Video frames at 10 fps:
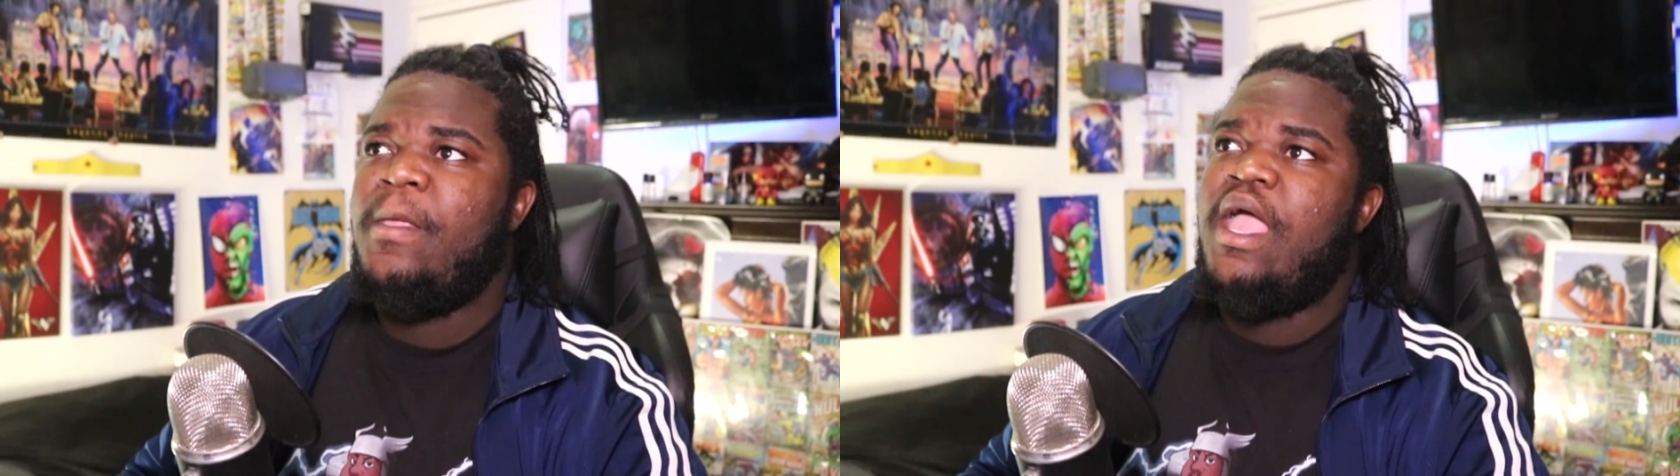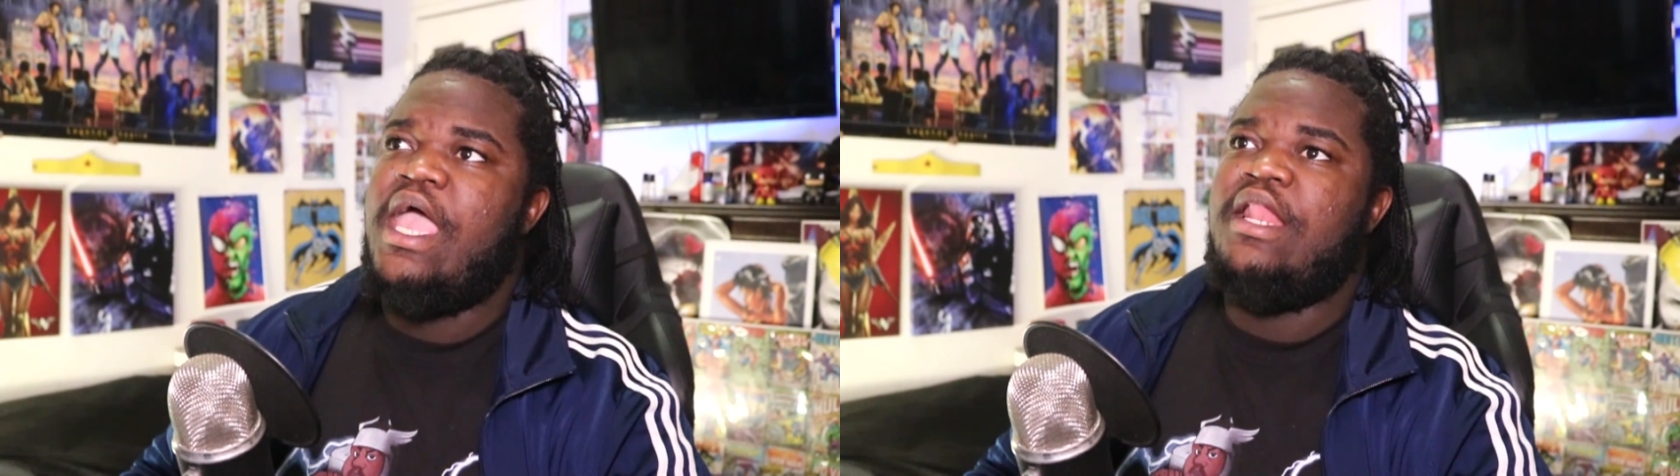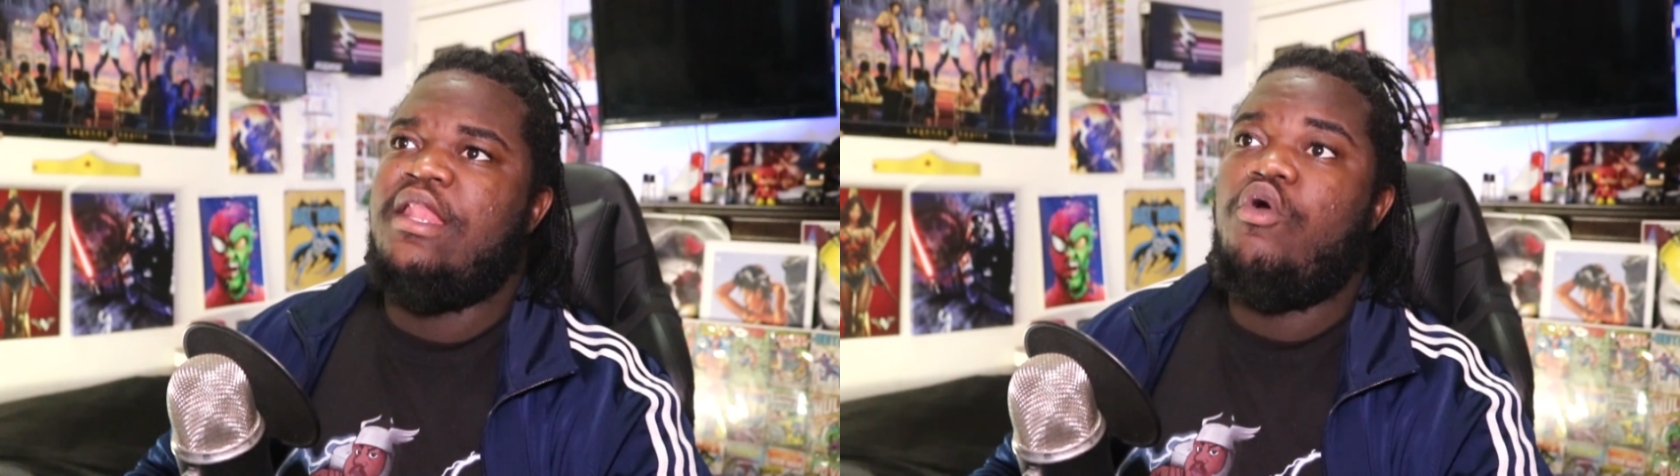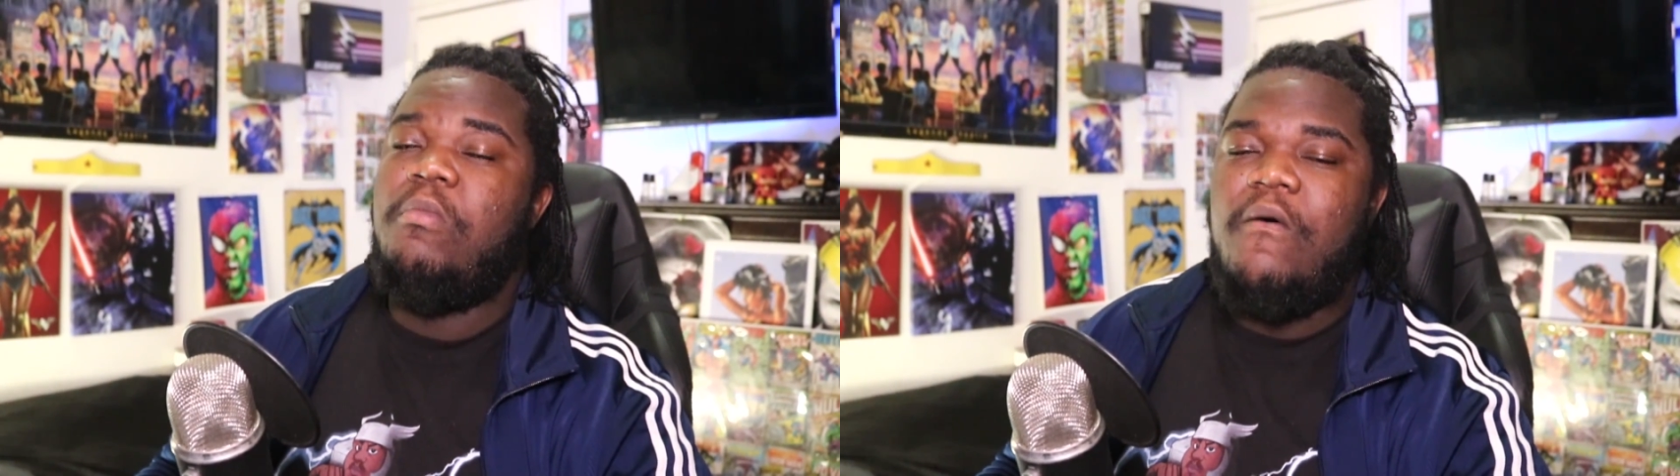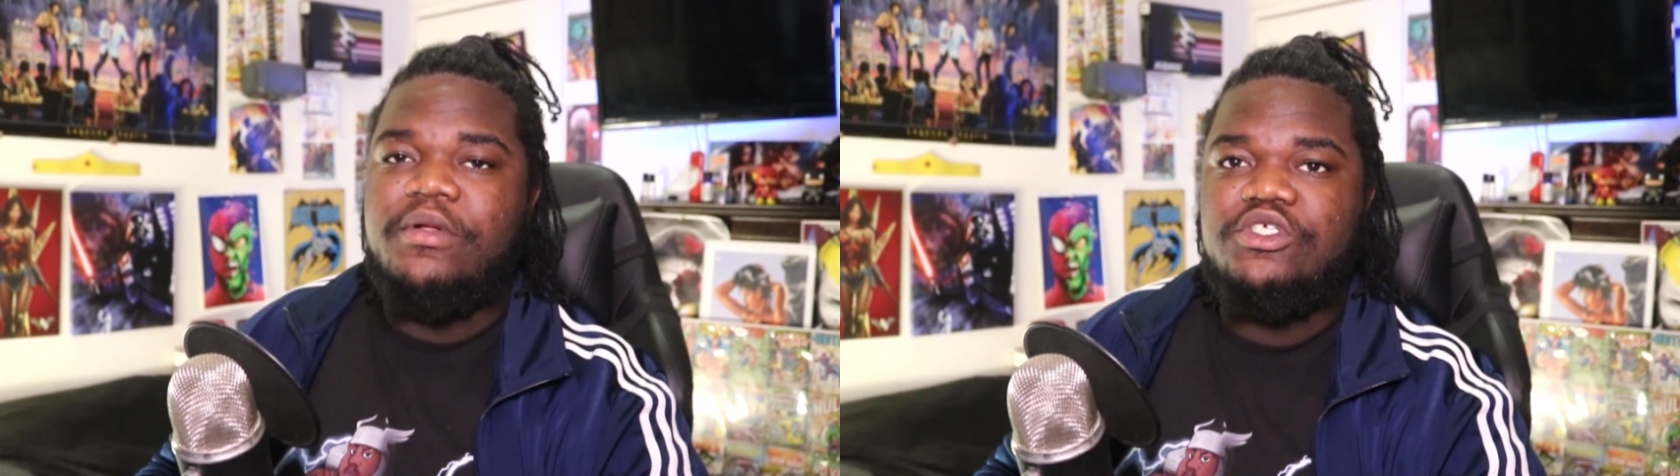And there were
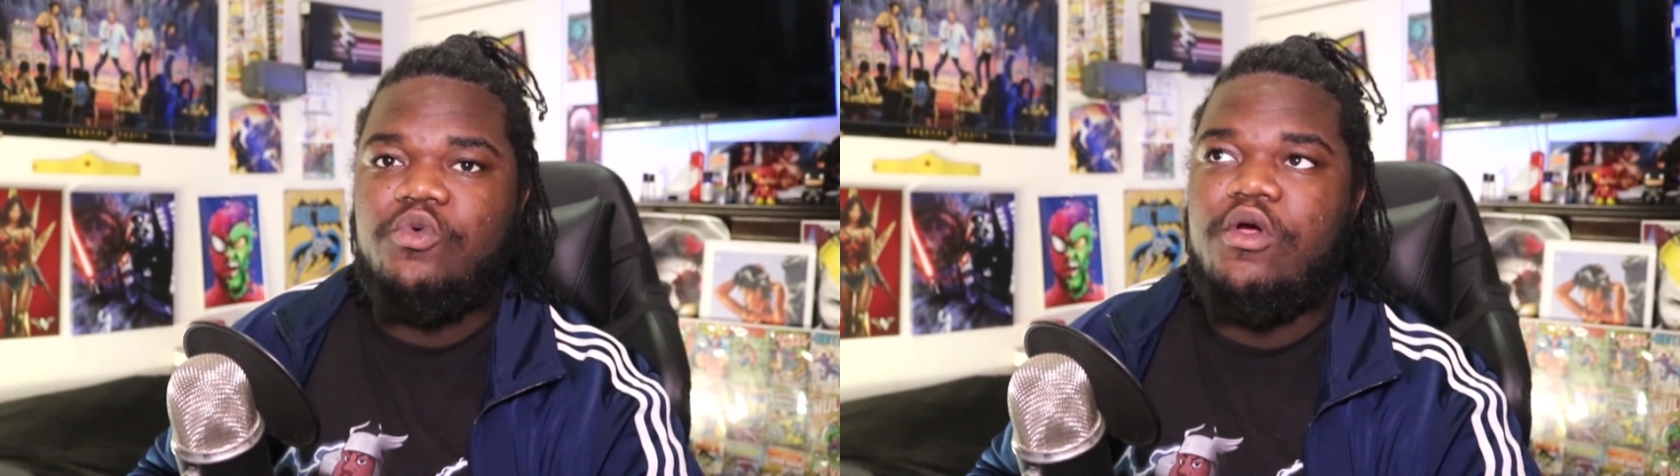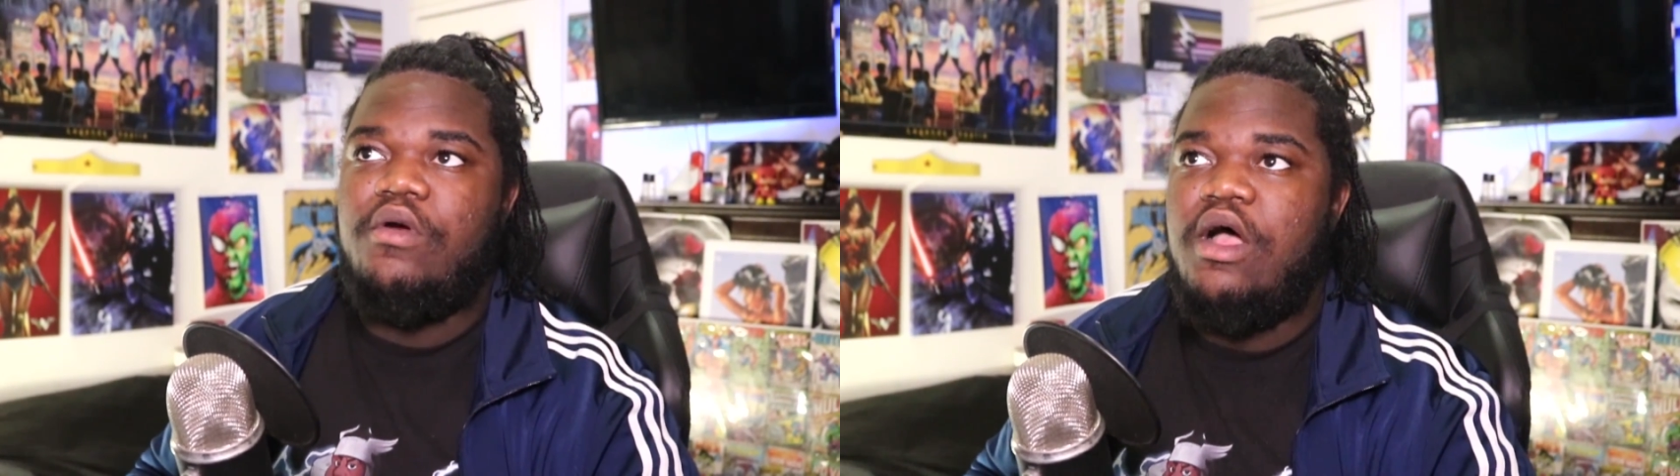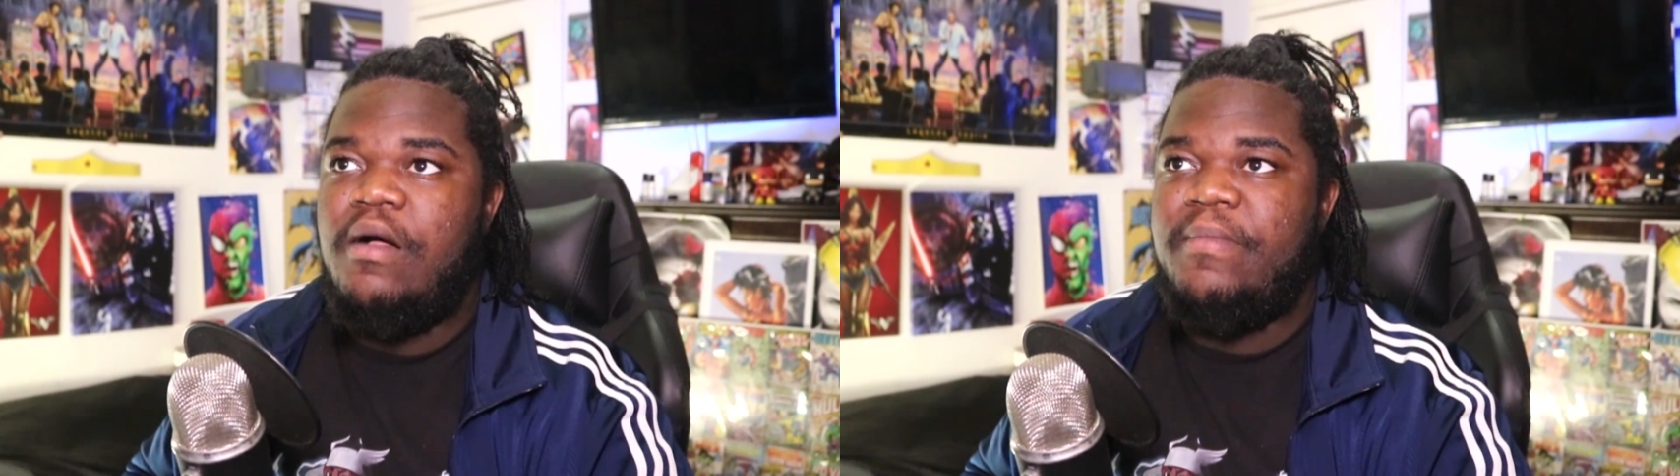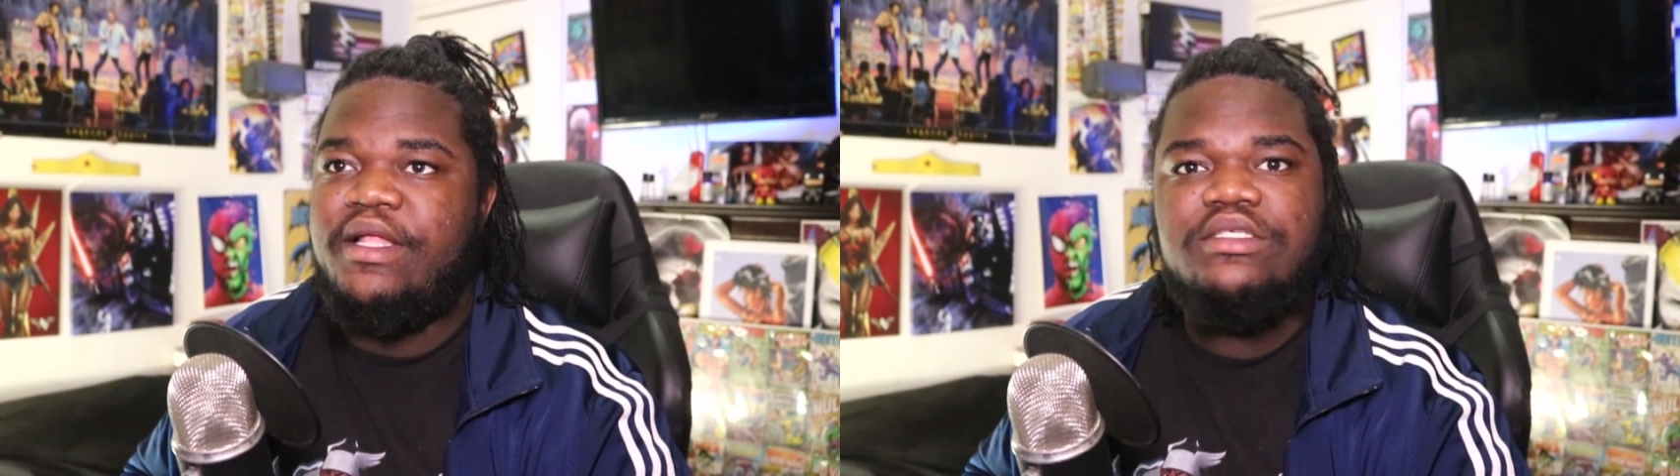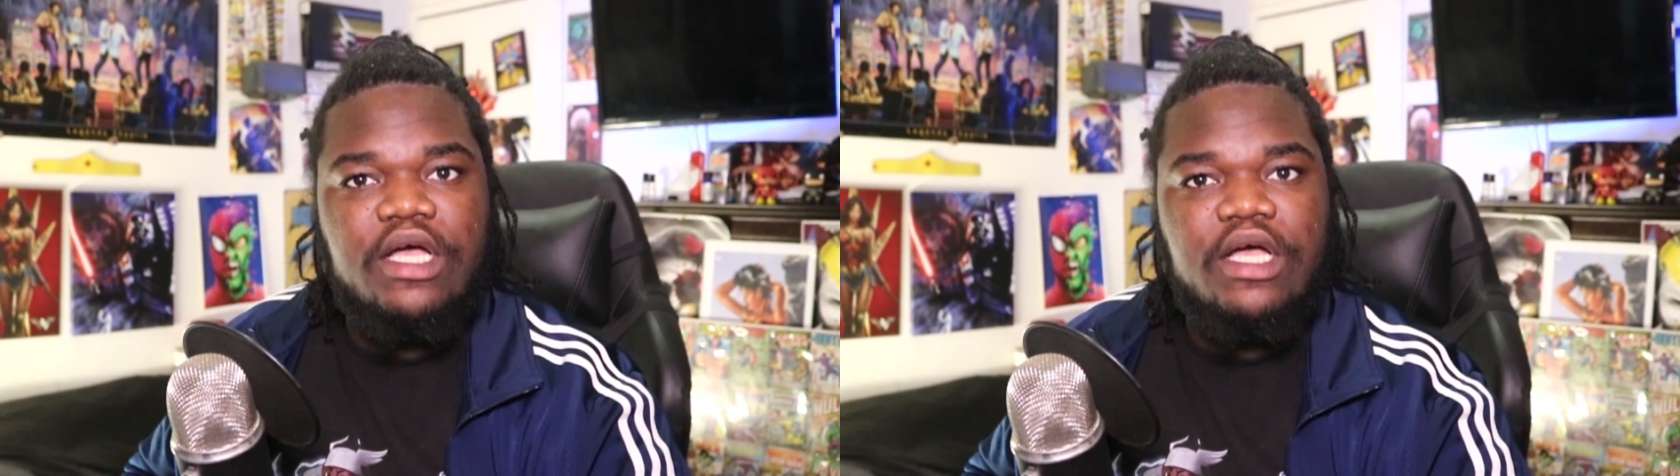moments where, and